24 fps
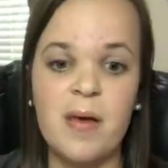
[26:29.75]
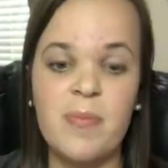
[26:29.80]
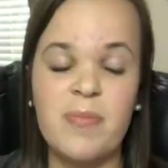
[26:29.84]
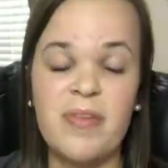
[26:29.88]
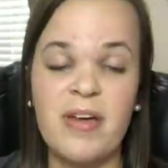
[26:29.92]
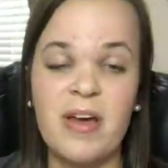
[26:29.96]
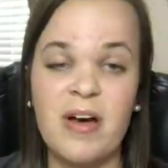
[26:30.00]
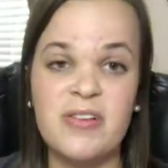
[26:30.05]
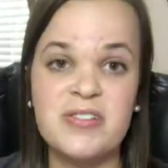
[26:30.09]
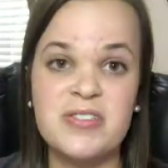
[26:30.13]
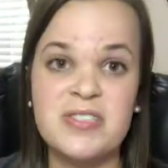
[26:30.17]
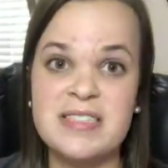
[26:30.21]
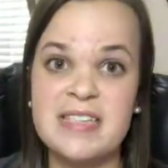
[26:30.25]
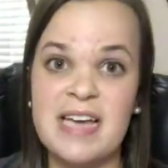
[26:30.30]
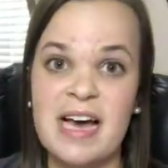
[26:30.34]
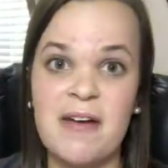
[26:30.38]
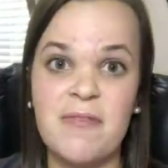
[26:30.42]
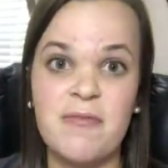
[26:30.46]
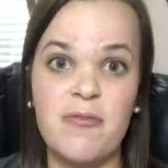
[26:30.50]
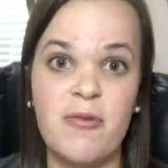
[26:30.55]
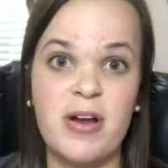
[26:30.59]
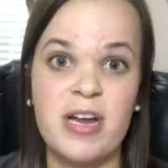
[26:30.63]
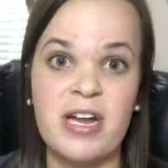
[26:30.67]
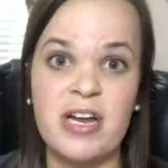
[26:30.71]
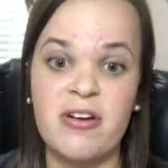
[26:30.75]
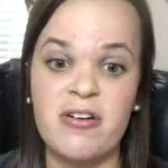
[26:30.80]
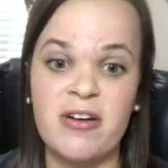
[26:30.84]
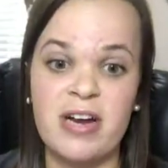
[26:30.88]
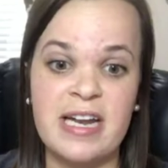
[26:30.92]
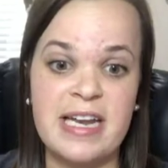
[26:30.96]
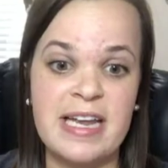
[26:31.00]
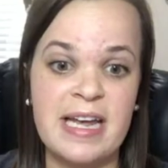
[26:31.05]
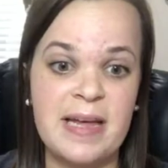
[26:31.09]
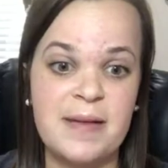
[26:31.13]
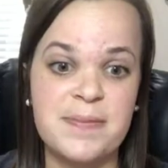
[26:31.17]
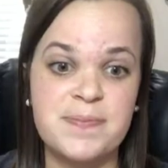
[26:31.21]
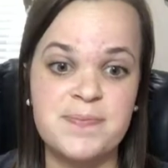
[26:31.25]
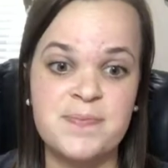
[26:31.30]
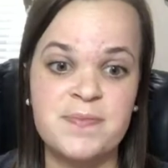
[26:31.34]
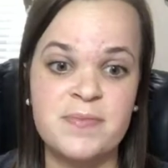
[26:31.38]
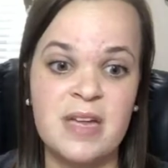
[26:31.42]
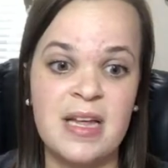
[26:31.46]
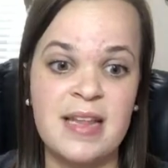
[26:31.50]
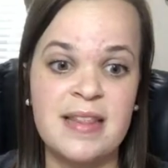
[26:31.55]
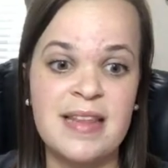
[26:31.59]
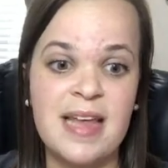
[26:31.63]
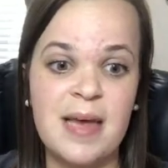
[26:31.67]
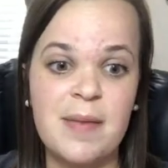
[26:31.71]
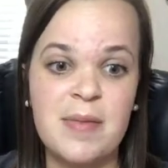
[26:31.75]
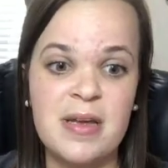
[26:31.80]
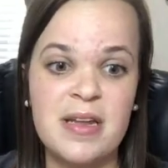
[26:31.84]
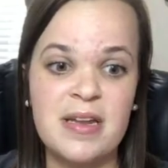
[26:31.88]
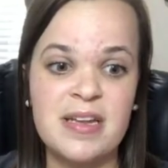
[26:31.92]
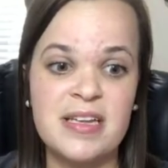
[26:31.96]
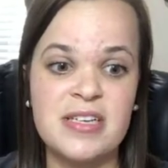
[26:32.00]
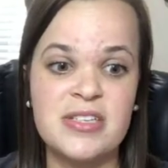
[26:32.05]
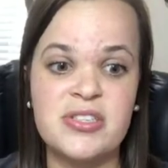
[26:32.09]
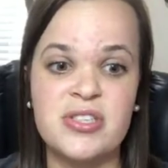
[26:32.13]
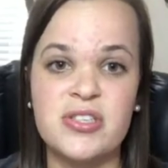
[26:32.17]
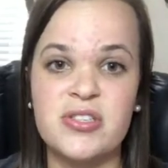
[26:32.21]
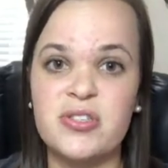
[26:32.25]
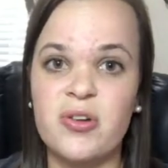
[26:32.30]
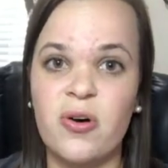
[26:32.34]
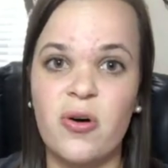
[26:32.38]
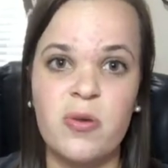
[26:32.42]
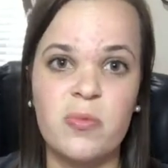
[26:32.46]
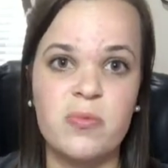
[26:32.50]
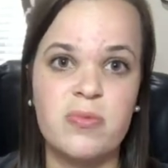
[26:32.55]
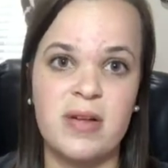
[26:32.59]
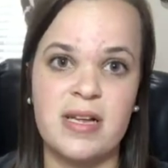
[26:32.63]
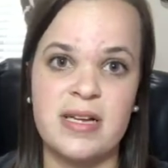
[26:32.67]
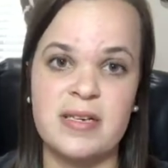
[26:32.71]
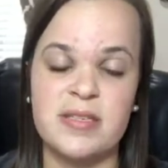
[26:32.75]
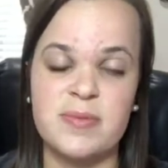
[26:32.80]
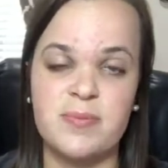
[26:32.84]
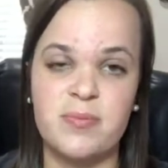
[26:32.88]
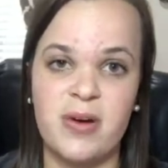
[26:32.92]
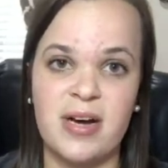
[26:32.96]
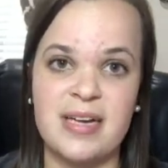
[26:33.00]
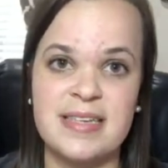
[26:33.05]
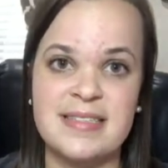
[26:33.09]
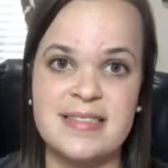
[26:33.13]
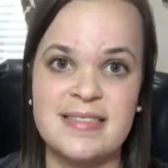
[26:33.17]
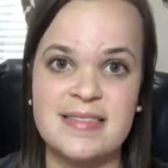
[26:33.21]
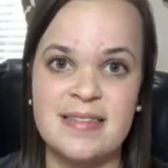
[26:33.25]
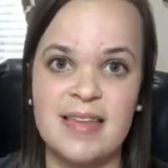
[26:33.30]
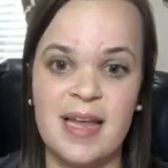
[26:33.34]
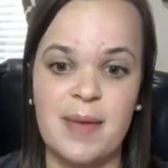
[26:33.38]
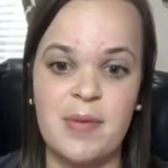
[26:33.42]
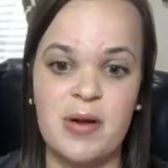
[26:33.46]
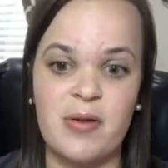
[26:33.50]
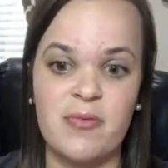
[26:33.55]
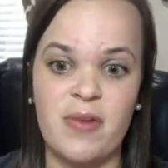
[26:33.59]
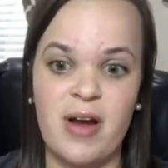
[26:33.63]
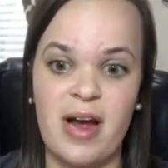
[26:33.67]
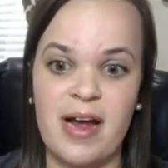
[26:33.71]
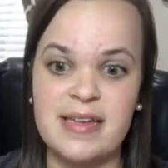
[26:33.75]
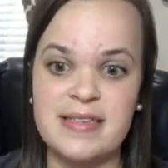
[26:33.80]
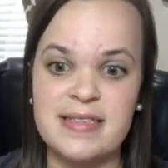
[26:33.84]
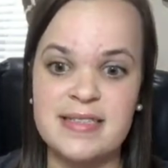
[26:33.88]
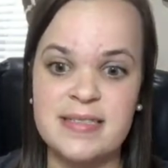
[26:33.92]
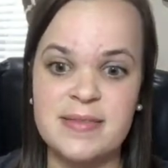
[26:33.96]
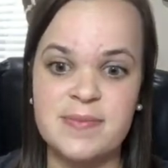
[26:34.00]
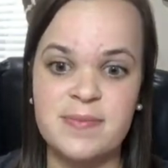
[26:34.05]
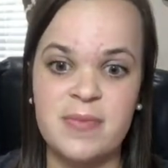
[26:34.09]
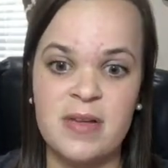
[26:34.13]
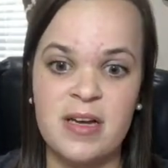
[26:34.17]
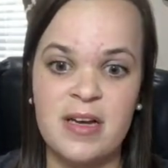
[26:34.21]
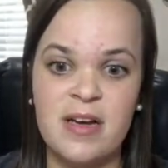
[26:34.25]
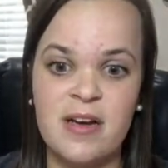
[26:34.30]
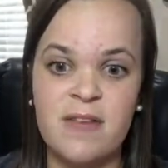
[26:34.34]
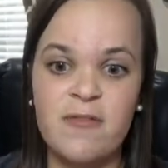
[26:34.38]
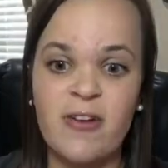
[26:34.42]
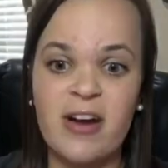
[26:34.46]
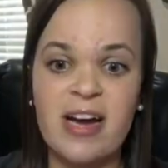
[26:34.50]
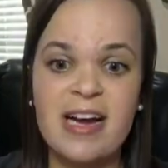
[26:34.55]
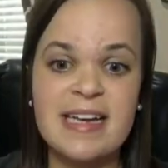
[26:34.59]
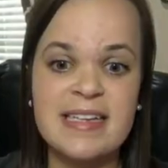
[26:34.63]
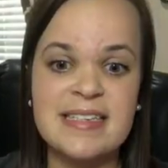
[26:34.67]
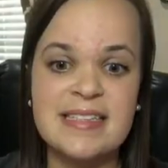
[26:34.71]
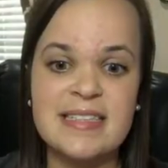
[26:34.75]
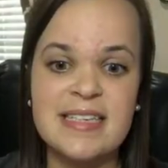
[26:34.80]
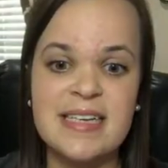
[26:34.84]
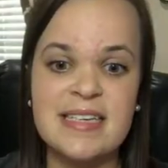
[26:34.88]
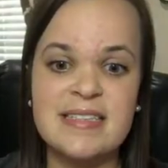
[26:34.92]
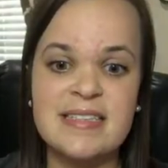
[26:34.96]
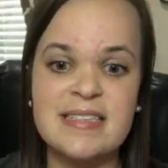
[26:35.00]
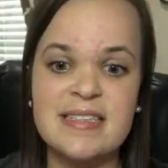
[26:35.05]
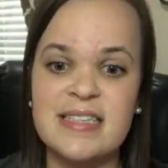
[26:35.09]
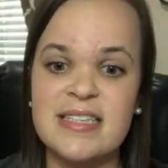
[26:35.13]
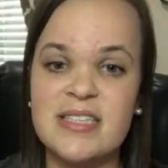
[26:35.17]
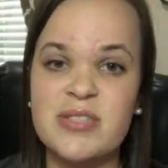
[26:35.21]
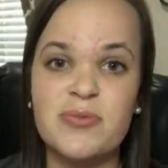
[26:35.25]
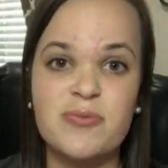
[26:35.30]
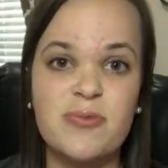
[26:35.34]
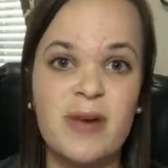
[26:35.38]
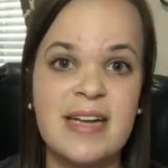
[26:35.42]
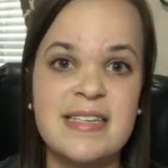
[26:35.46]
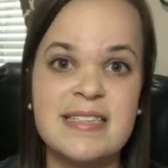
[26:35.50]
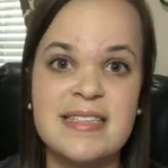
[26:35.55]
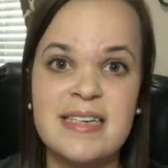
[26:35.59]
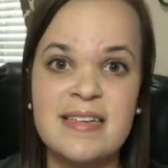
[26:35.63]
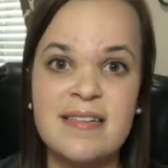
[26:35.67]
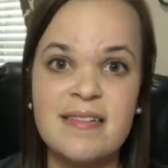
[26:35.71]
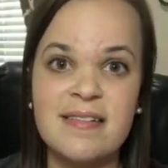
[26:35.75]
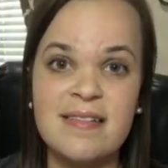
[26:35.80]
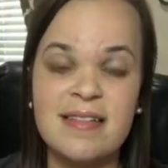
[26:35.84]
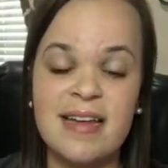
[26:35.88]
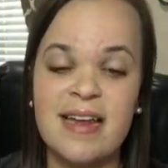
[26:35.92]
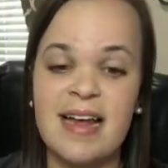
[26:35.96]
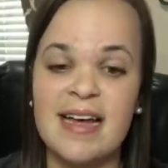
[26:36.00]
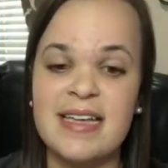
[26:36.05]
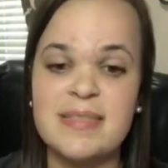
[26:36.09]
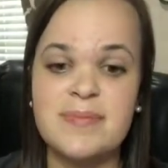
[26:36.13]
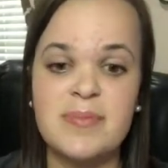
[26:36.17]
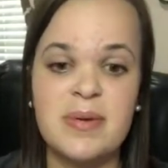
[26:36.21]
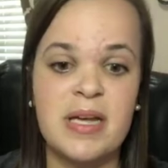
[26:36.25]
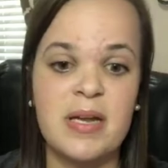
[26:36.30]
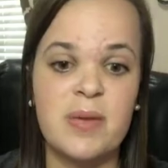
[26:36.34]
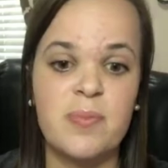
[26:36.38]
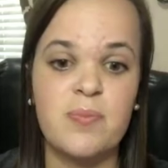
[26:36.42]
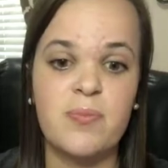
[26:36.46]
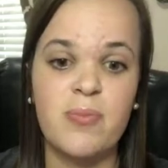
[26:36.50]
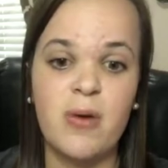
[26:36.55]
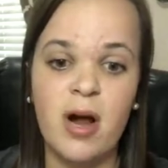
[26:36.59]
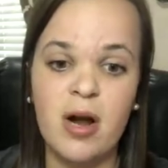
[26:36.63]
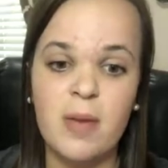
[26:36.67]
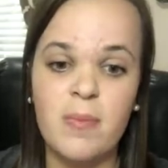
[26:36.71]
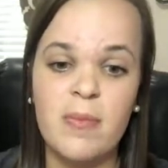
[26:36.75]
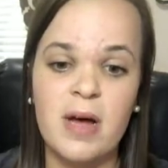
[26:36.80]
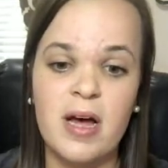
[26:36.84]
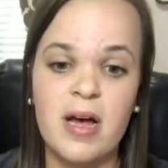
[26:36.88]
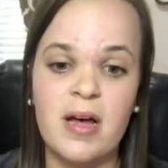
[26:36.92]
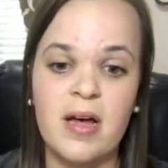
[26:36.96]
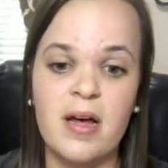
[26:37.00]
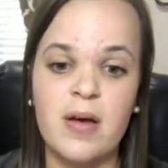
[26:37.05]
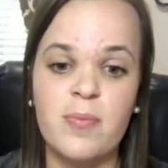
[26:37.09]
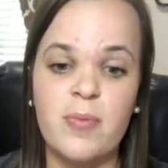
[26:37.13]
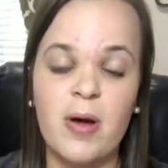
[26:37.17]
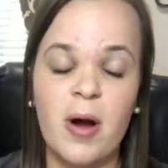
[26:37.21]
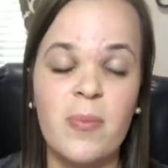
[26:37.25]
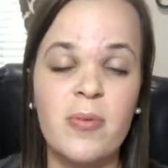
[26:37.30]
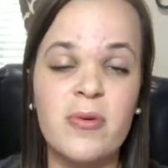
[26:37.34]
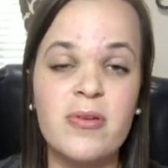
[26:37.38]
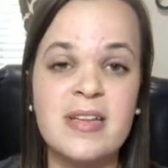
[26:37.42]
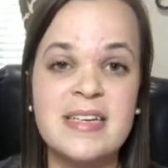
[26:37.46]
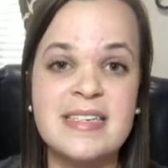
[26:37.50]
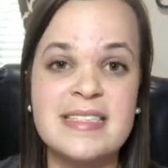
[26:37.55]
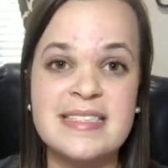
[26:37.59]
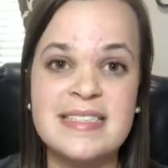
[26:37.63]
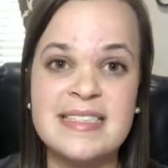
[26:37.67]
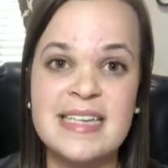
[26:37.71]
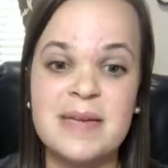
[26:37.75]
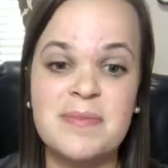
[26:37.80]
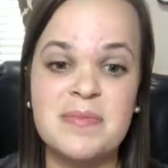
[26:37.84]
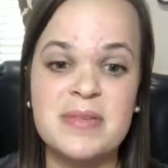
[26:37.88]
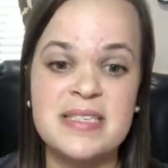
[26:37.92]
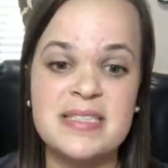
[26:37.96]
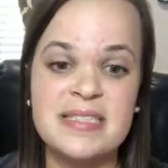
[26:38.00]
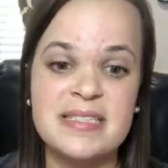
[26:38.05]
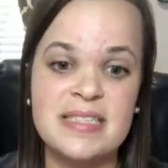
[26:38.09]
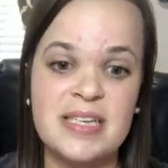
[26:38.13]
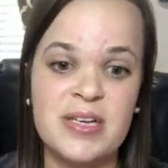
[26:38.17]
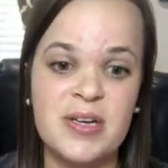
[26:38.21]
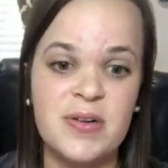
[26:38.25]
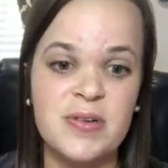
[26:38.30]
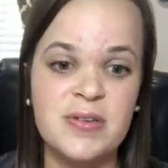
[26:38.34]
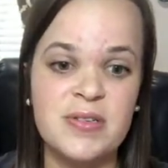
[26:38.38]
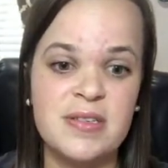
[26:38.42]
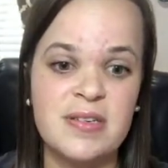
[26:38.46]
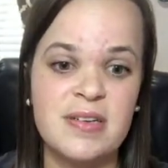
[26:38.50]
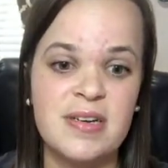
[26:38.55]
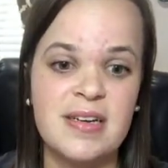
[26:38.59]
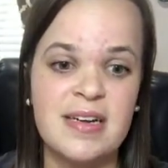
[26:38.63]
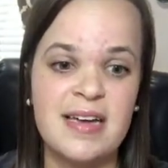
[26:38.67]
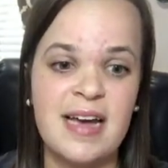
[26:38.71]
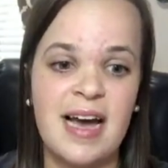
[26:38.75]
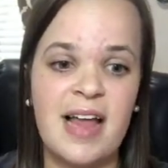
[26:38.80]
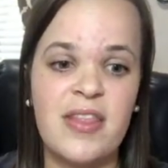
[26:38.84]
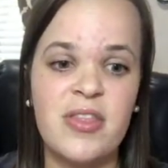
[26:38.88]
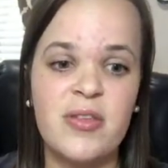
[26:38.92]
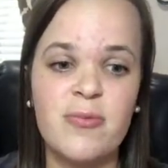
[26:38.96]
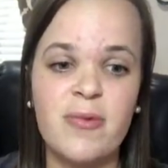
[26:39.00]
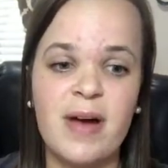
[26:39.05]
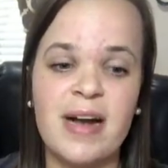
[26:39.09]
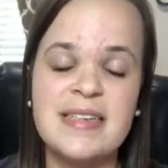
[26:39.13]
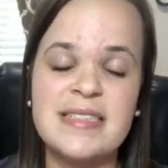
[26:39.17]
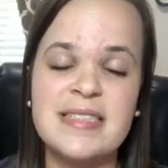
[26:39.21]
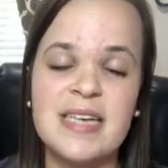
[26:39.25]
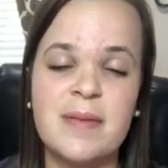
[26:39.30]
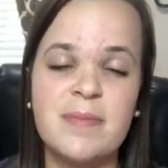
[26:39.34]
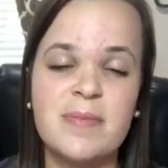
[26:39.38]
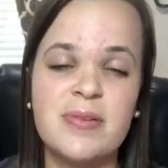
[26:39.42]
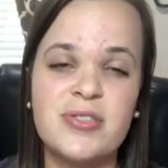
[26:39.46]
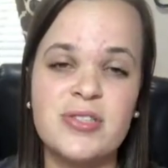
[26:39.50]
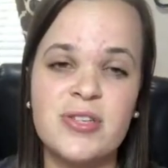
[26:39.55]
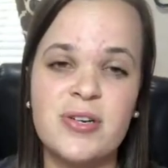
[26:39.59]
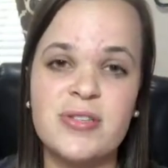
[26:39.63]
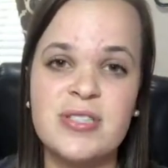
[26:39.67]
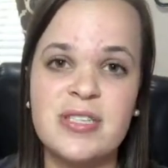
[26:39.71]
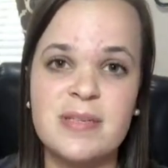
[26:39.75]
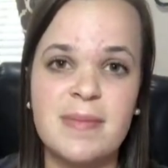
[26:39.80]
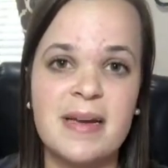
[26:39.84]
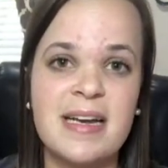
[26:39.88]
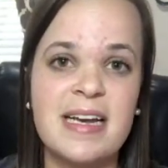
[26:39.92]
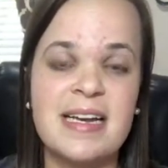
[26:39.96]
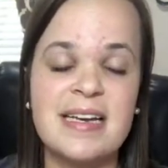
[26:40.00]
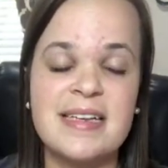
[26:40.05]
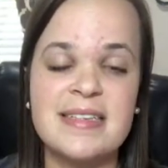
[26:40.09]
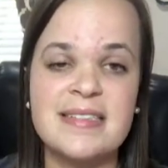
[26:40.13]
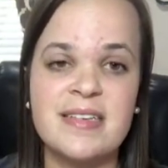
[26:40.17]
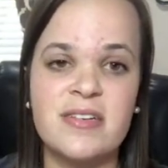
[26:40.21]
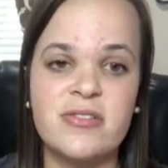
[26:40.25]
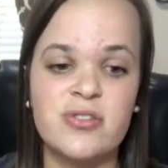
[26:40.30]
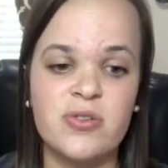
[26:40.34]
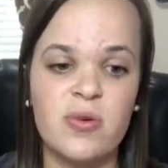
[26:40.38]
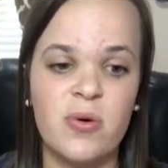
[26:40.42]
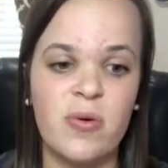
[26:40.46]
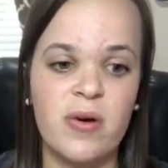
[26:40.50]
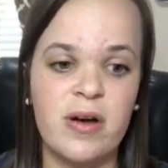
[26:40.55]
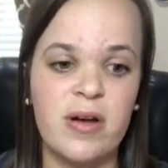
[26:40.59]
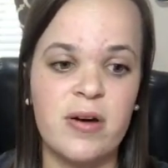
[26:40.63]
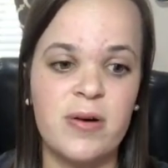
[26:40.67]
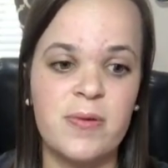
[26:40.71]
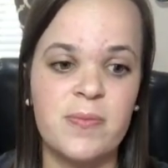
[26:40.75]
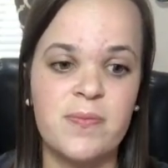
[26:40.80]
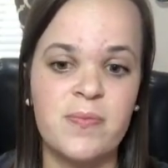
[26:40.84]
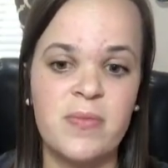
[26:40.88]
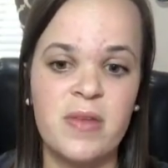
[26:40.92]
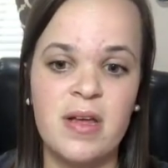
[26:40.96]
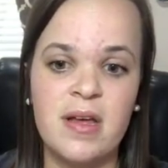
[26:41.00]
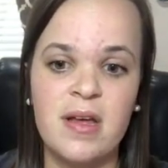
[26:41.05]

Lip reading: They all just have one ingredient. Lemon is just cold pressed lemon rinds. Frankincense is resin that has been properly steam distilled at the right temperature to make an essential oil.